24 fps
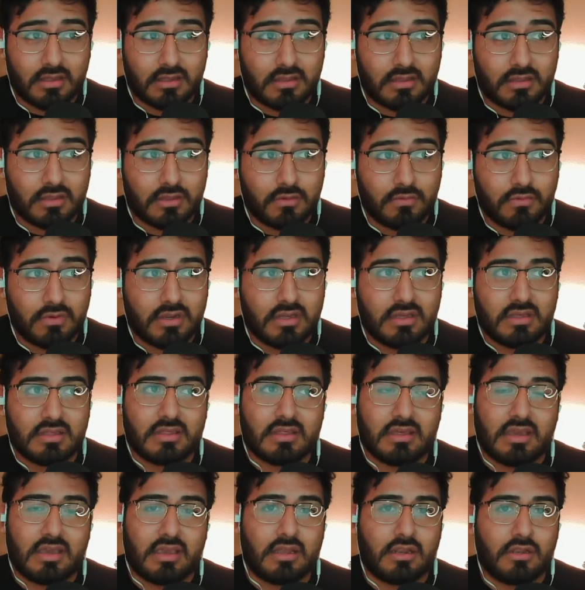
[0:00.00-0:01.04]
soon as
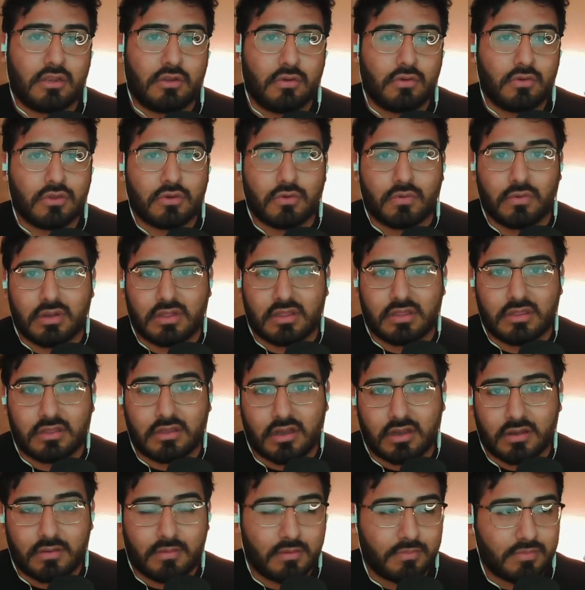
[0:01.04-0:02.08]
like Dogecoin
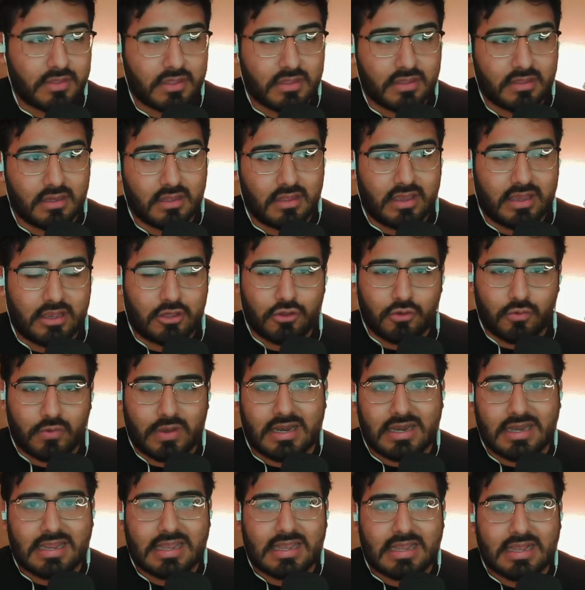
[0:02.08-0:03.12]
stops like
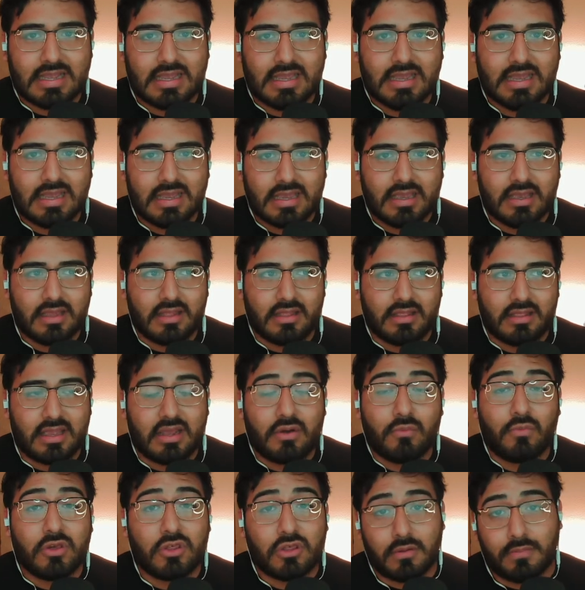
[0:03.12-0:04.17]
trending,
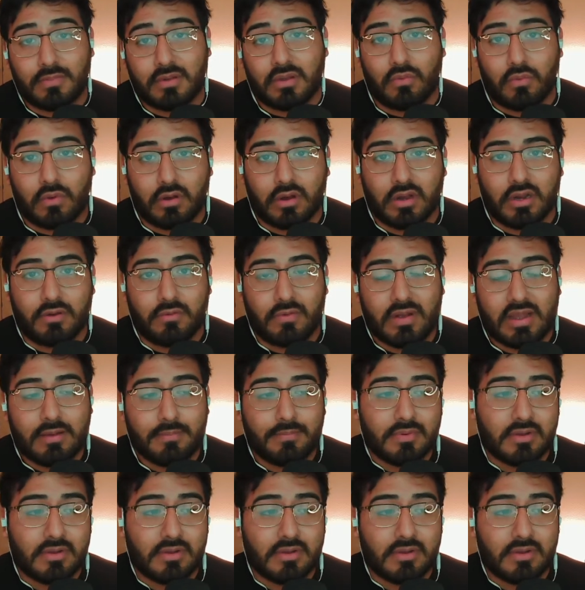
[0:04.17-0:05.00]
then we should be worried, right?